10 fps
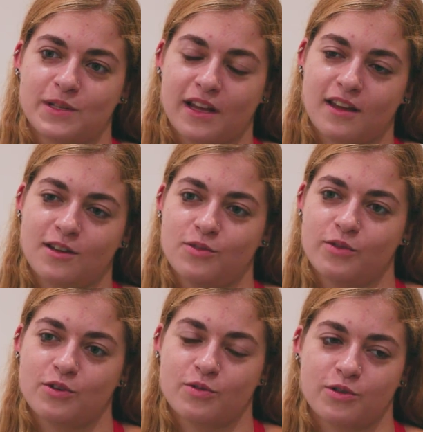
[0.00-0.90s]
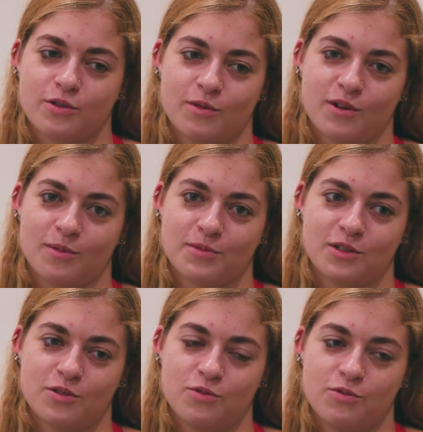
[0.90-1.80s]
Like I can do contortion one arms
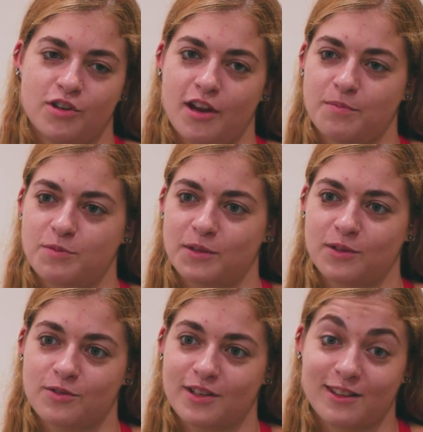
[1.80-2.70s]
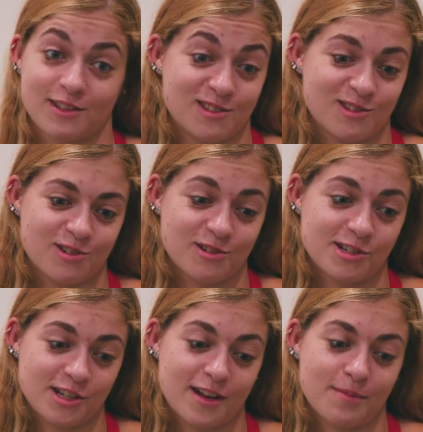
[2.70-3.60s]
in 2 shapes, but there's like this 3rd
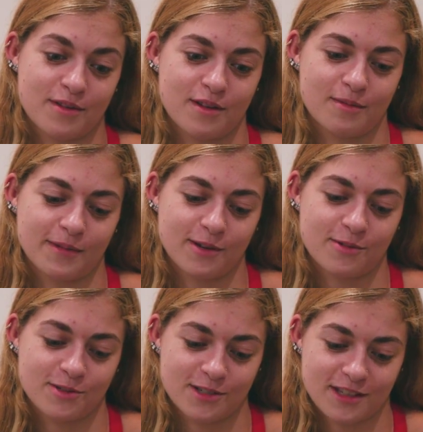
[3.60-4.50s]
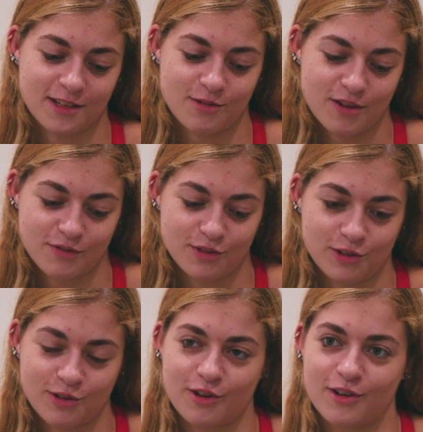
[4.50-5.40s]
shape that my coach is like, you have to
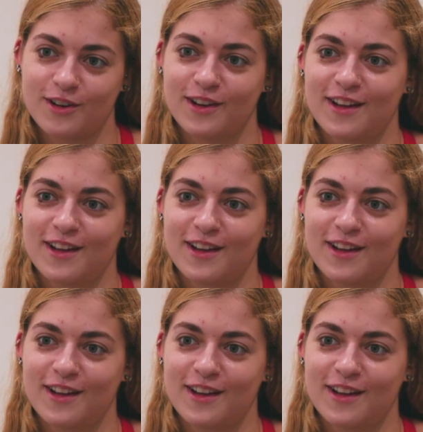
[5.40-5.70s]
learn,